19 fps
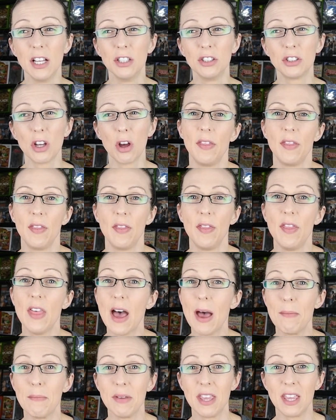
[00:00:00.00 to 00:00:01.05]
So
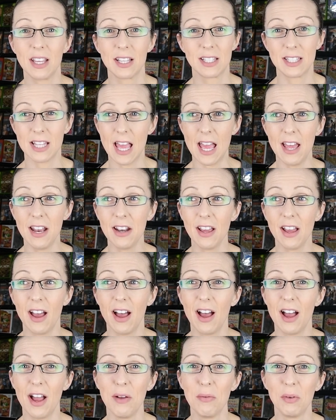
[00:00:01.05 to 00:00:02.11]
that being said,
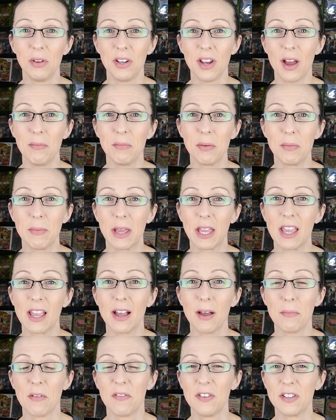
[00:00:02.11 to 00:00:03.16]
I will not be picking
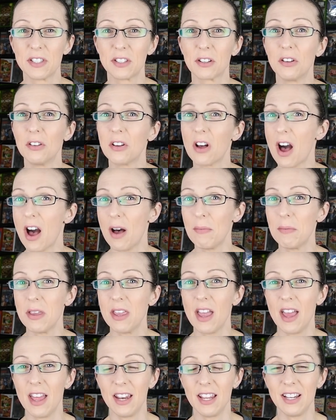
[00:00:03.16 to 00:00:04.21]
up a physical
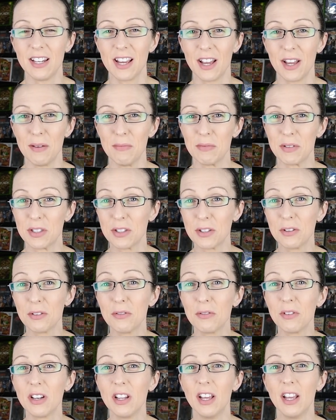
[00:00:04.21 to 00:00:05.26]
copy anytime
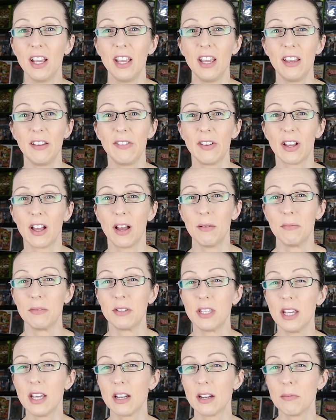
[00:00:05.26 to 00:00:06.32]
soon. If it comes
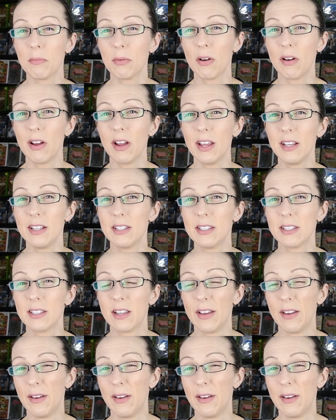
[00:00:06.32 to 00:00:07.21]
down in price,